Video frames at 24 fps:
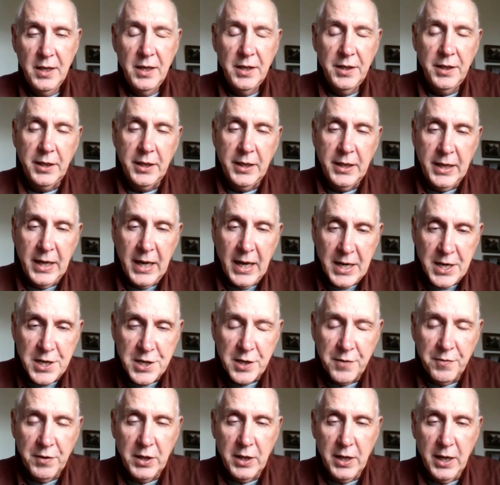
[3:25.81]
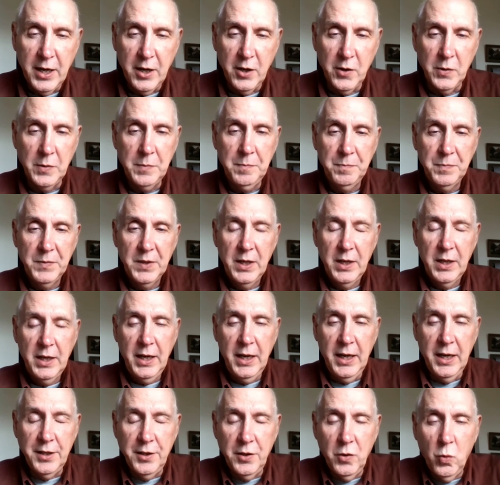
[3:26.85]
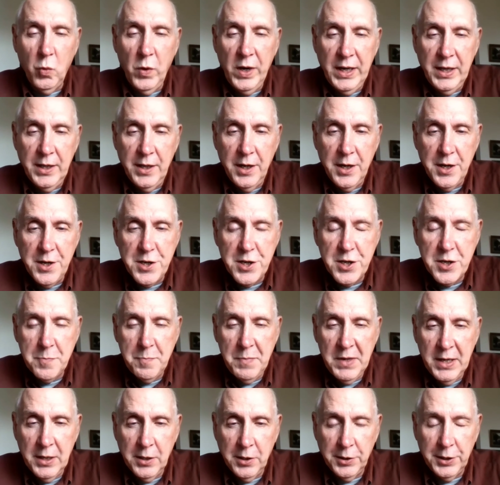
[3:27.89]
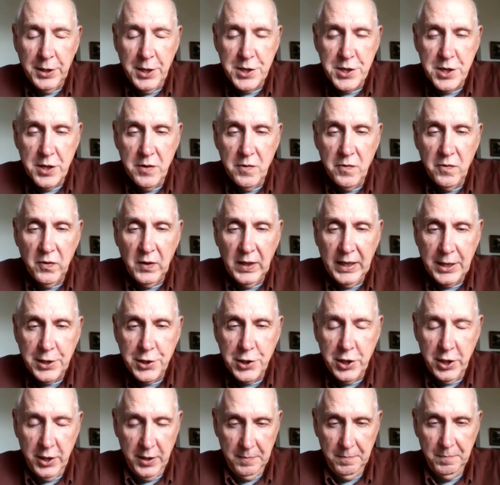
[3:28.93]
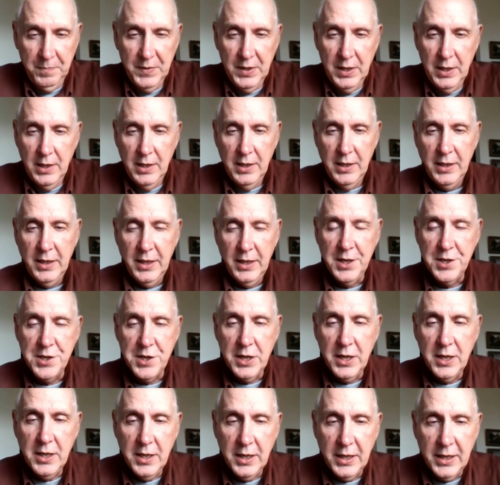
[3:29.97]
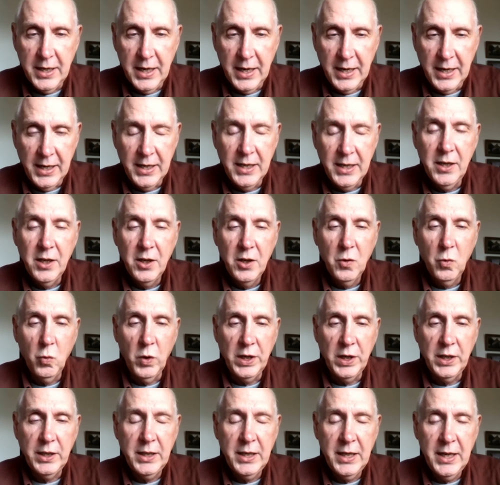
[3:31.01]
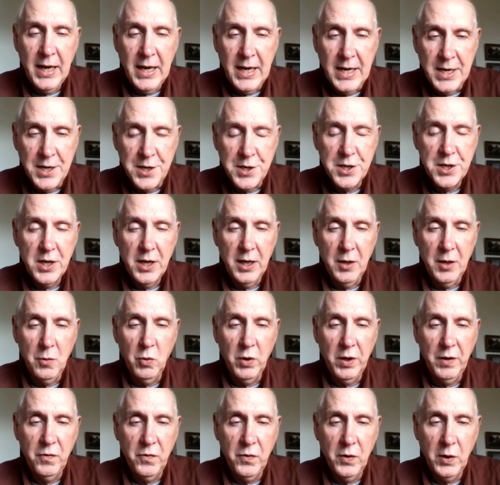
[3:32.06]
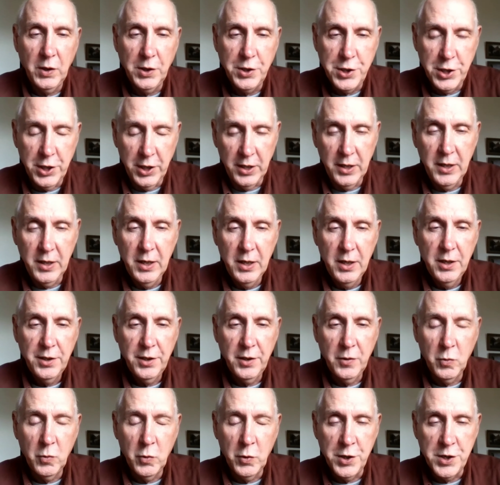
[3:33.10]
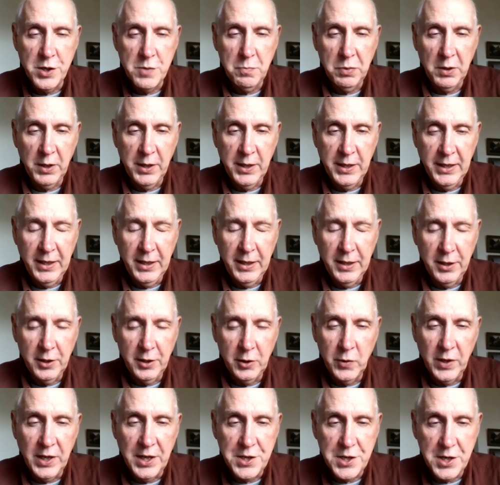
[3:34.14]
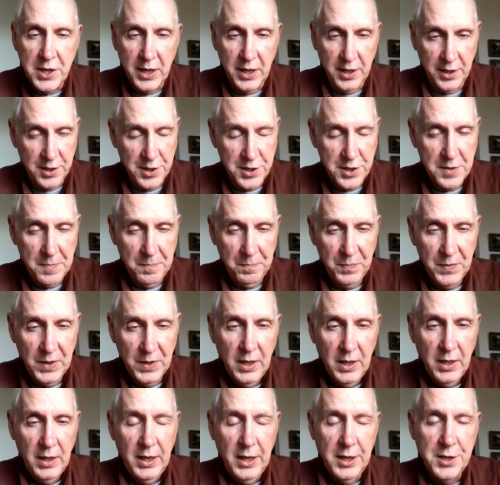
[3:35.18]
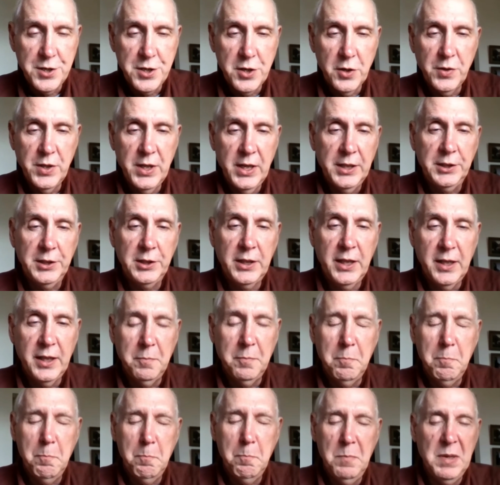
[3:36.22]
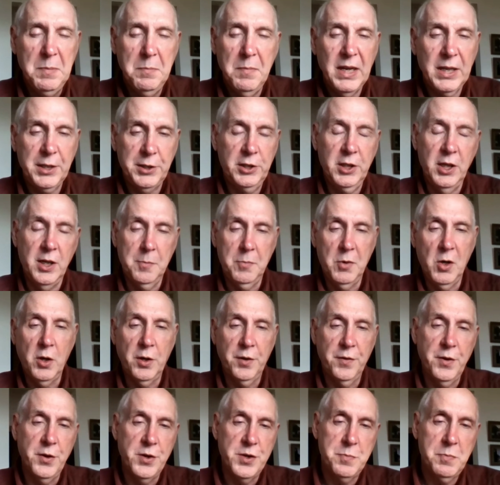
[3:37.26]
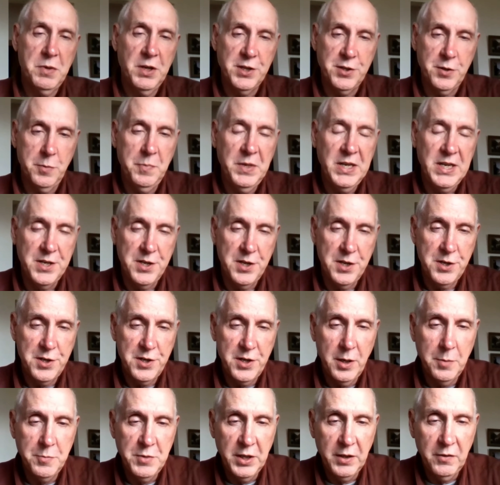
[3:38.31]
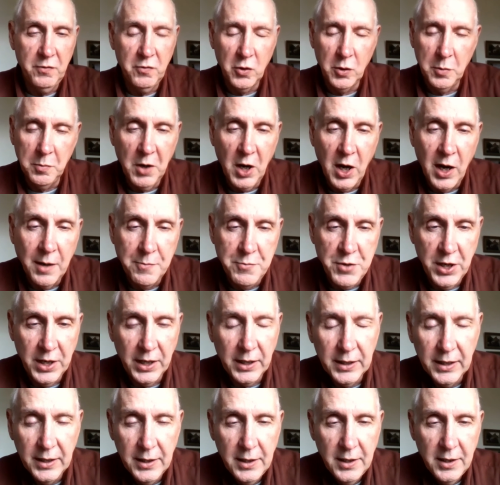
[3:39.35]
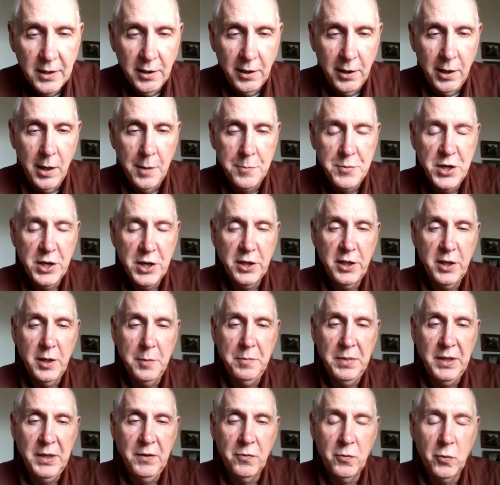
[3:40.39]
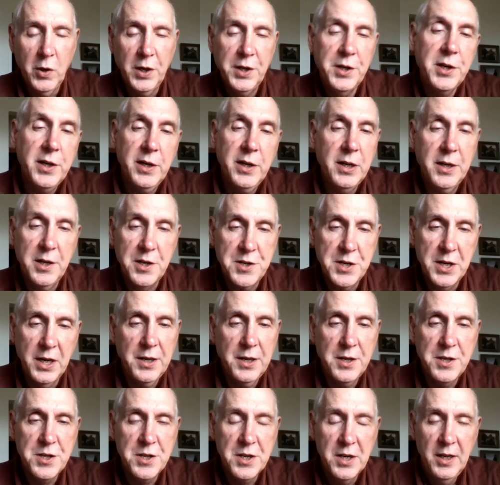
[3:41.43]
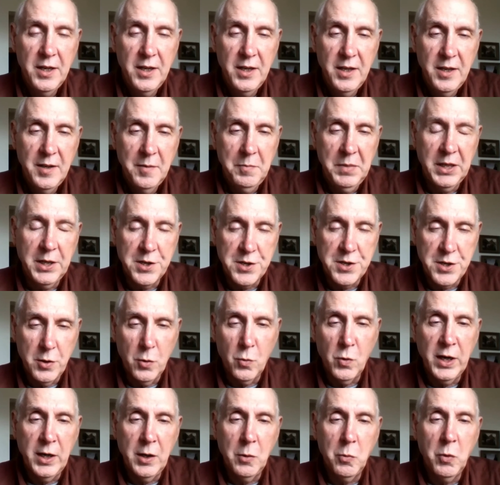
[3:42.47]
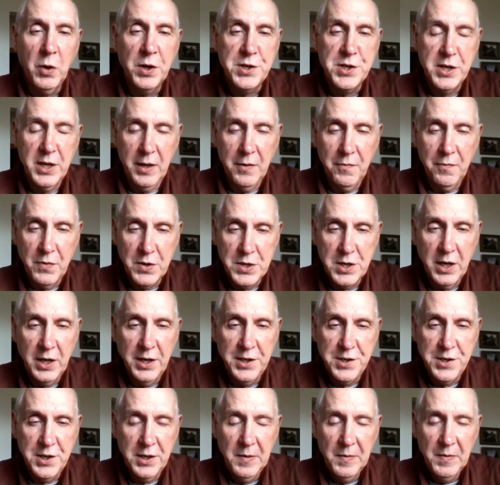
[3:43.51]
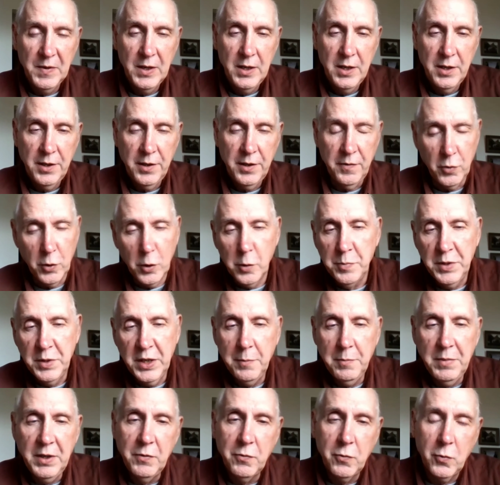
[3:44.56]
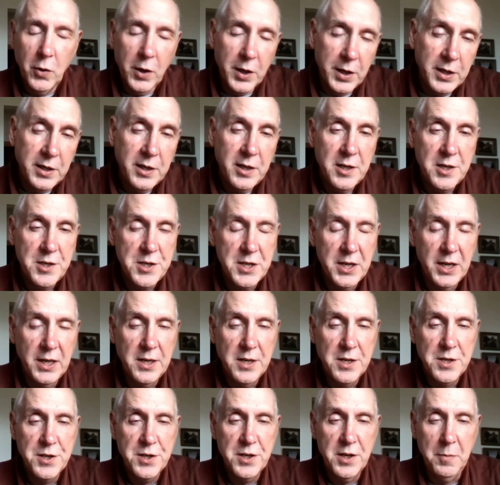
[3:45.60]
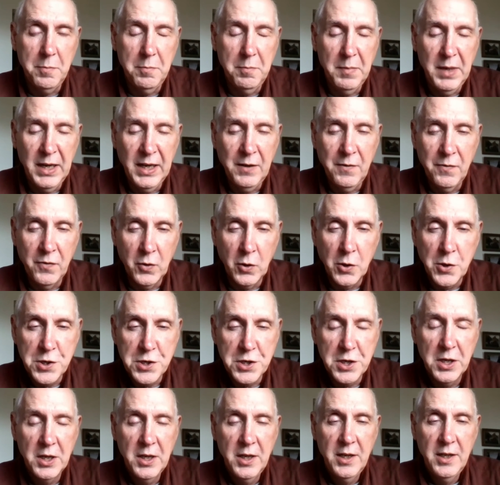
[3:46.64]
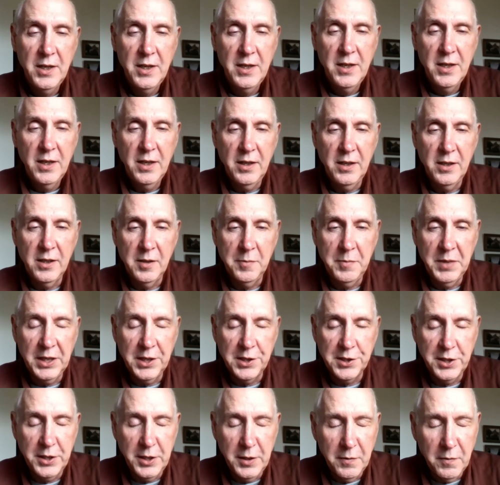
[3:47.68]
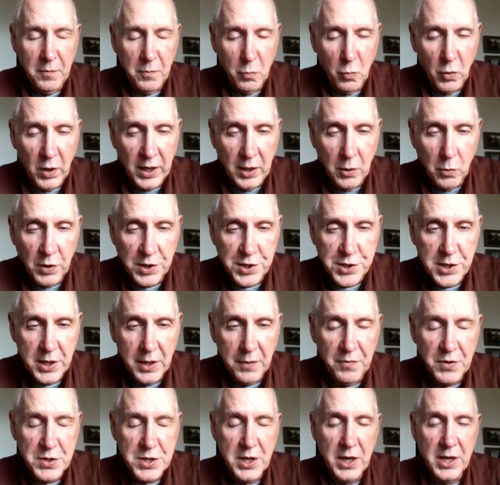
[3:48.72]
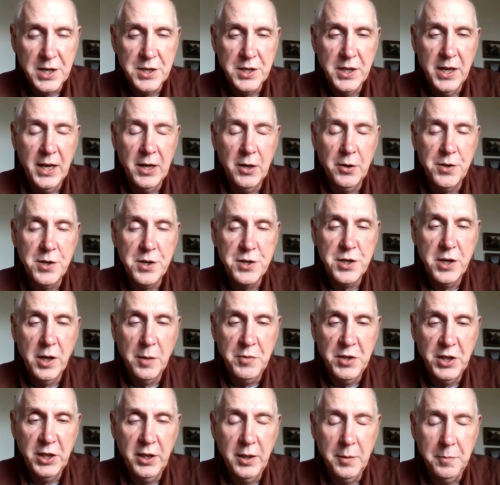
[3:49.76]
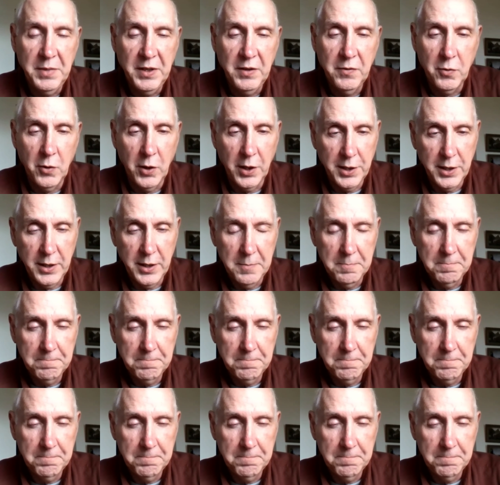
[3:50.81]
The case of a noun and the way that it's spelled, its inflection, is indicating what case and what function the word is playing in the Greek sentence. And so things can be mixed up, all of those puzzle pieces, subject, verb, object. Object can be fronted in a sentence because the writer wants to emphasize it. The verb can be fronted in a sentence and made first because the writer wants to emphasize that, or the subject can be fronted.